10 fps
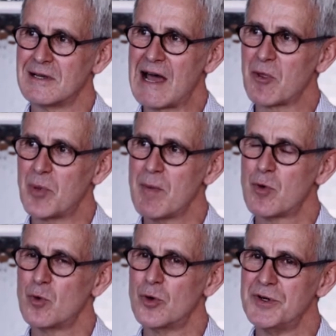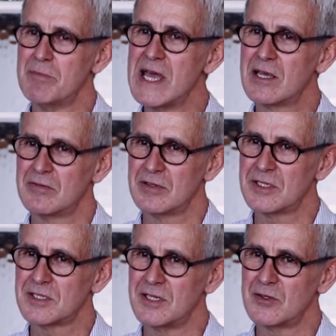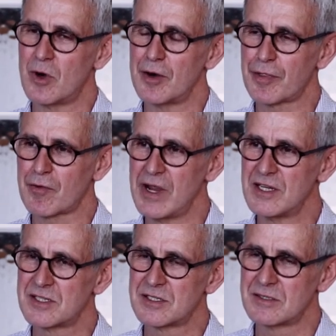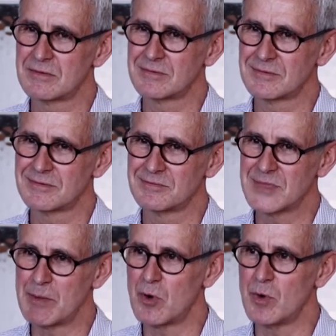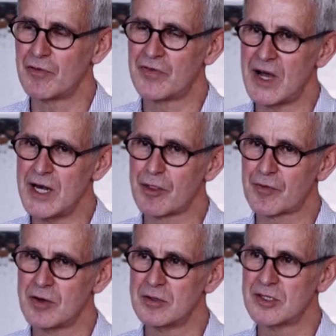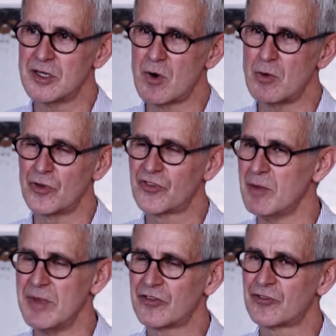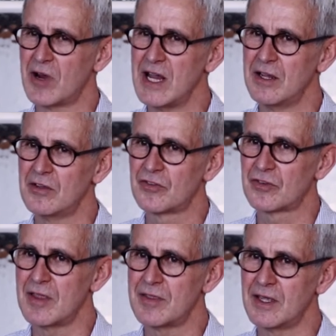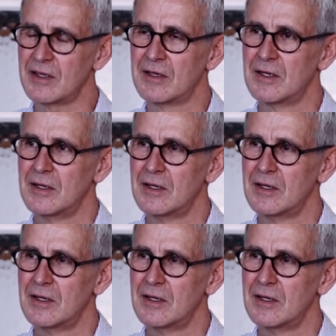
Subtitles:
other people would make of it and what threads people will find through it and what will seem extraneous. I think